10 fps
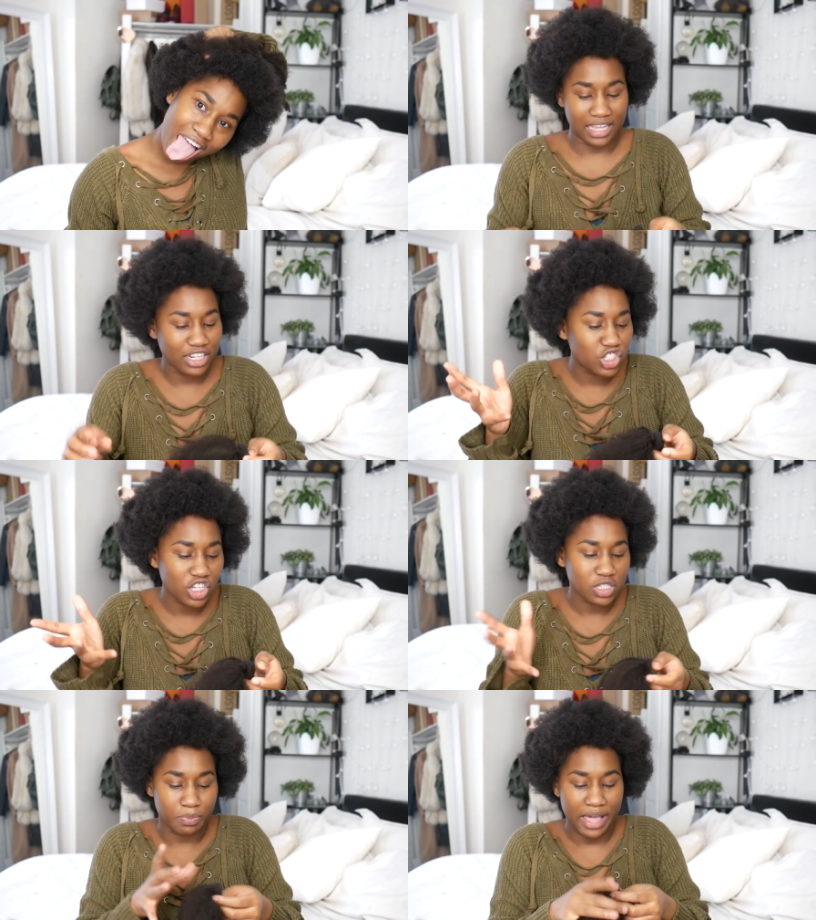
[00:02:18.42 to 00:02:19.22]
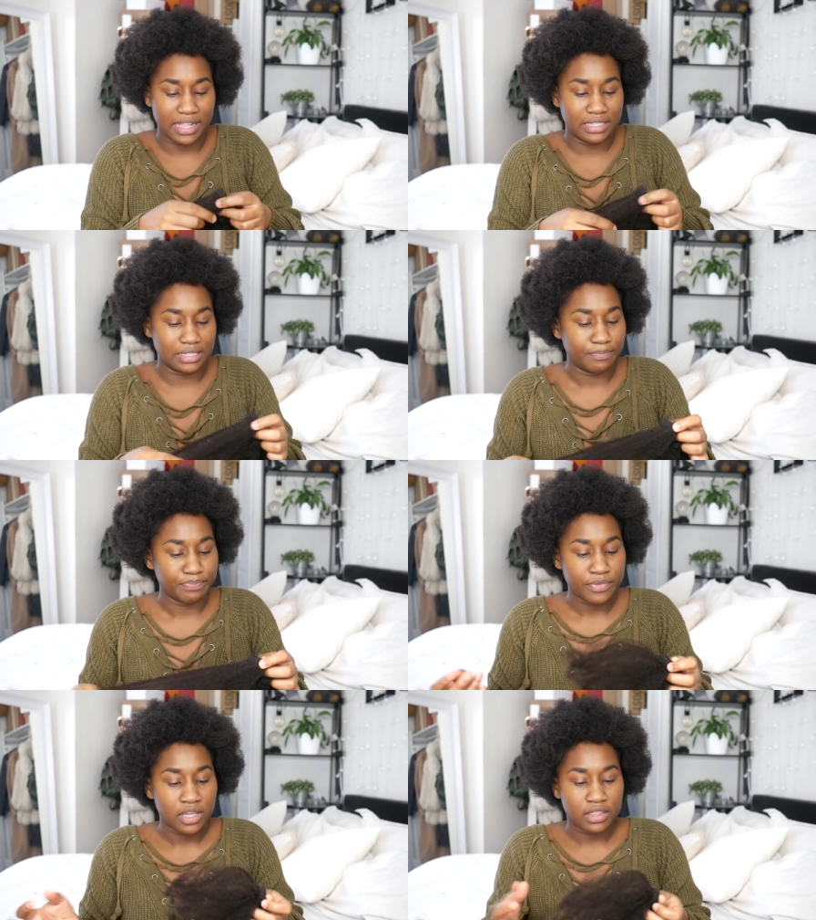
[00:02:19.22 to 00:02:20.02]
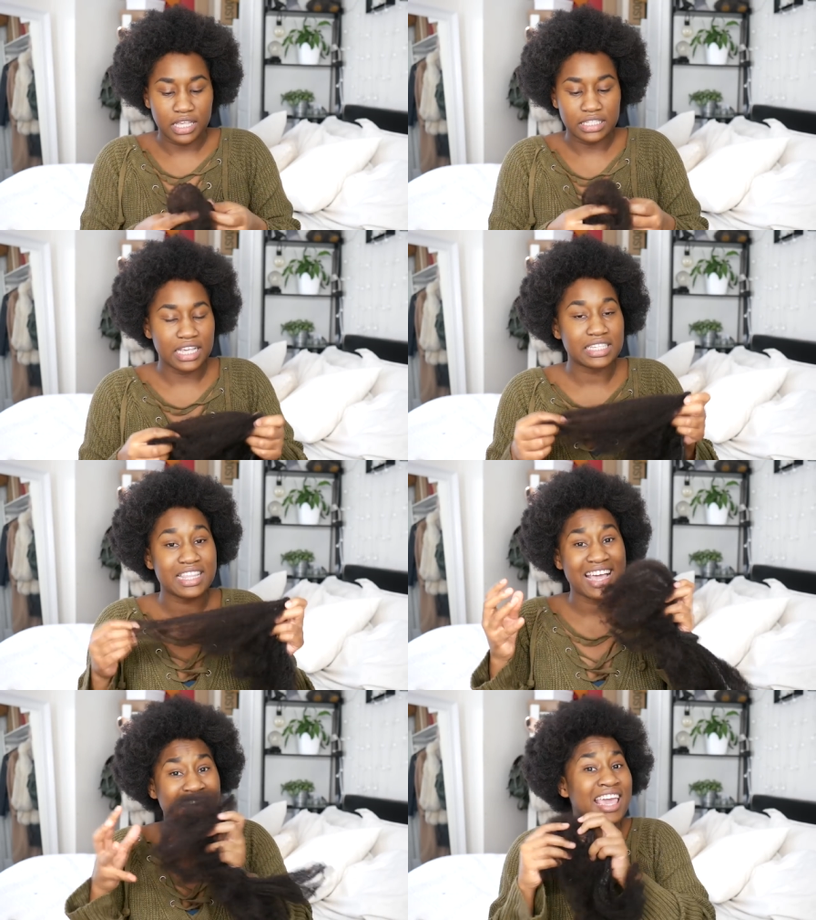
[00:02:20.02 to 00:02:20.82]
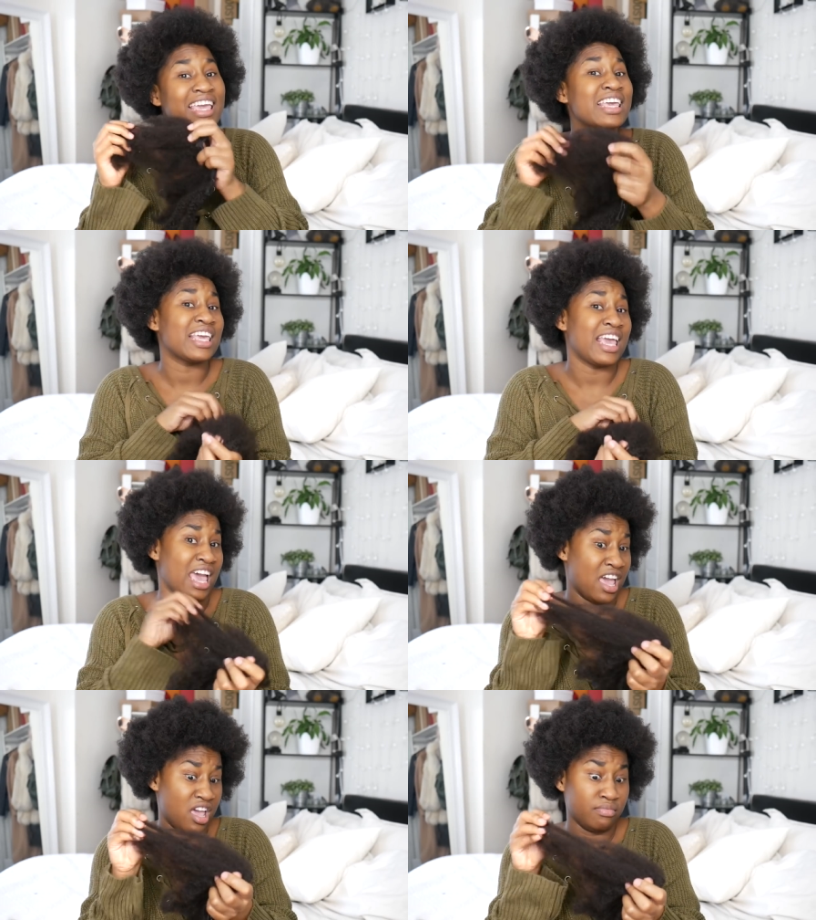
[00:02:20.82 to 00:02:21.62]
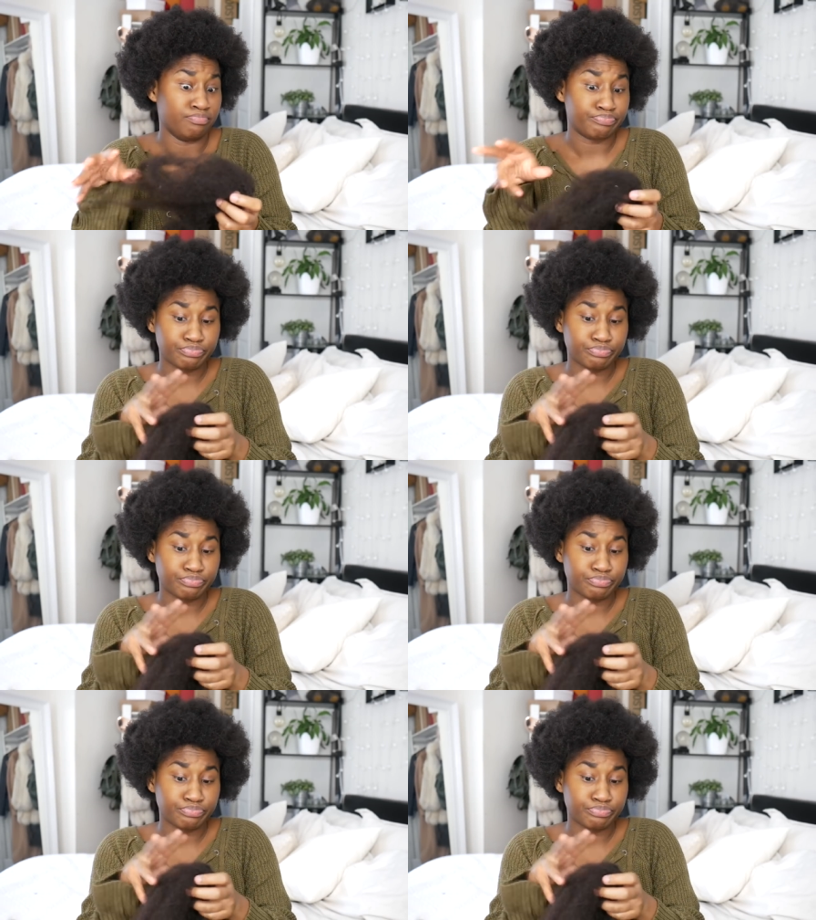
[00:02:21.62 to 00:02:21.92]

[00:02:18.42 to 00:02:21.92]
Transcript: It just blends. This is their kinky hair.